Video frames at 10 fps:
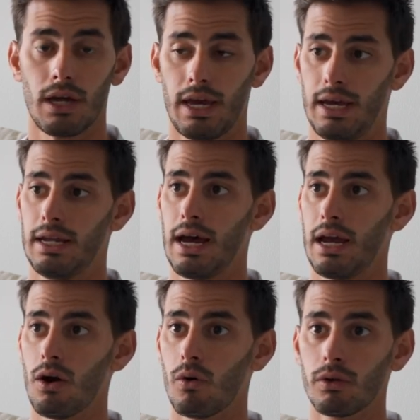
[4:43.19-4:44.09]
and
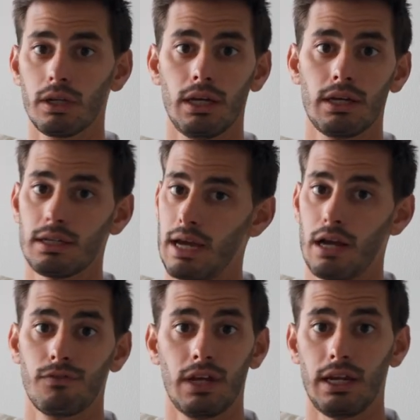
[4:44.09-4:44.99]
I only
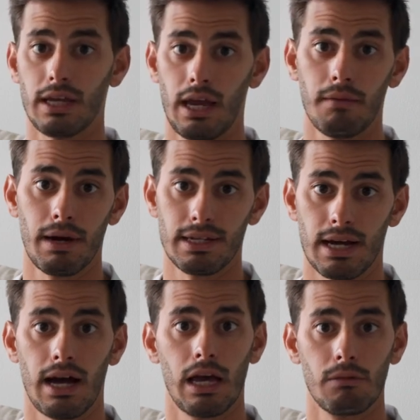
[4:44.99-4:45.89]
kind of dedicate my
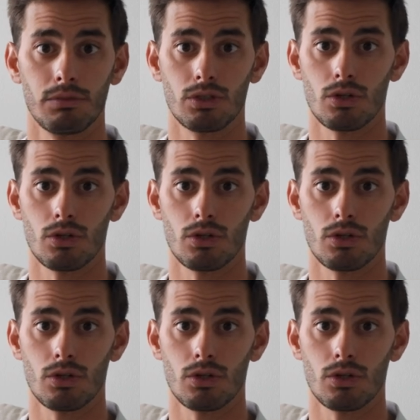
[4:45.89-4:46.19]
time